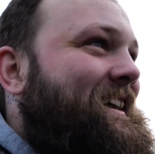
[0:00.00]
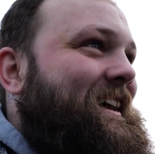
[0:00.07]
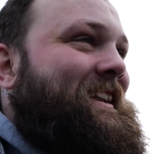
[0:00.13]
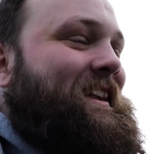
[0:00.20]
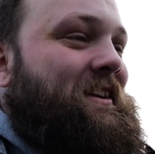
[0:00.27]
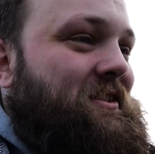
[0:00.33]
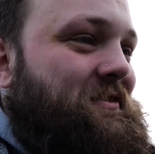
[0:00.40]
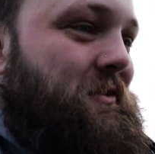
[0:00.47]

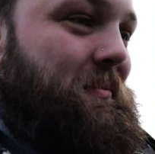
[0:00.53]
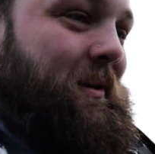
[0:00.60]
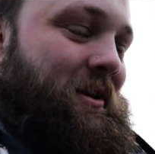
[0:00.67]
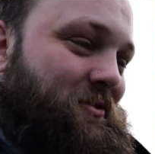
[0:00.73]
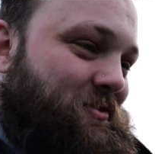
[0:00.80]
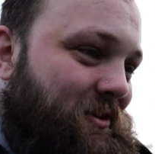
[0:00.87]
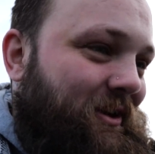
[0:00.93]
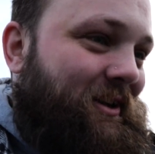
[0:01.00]
then I asked for a pain au
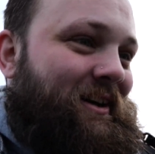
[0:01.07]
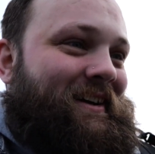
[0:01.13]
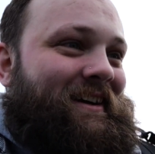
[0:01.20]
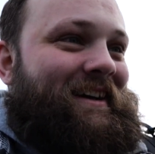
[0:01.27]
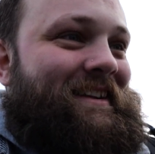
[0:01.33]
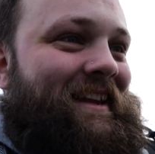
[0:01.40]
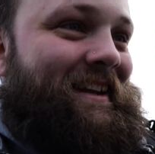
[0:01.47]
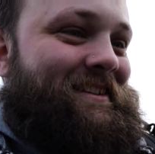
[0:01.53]
chocolat,
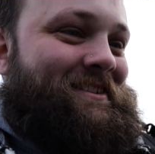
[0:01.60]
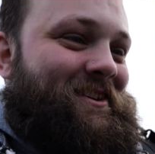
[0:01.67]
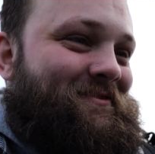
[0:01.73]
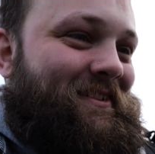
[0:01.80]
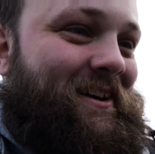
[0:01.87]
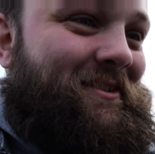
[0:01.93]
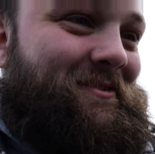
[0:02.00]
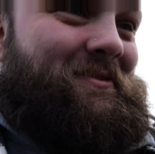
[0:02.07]
and then I turned
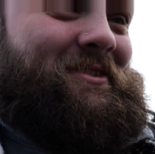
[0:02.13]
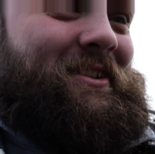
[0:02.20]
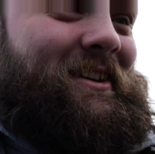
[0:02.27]
around and was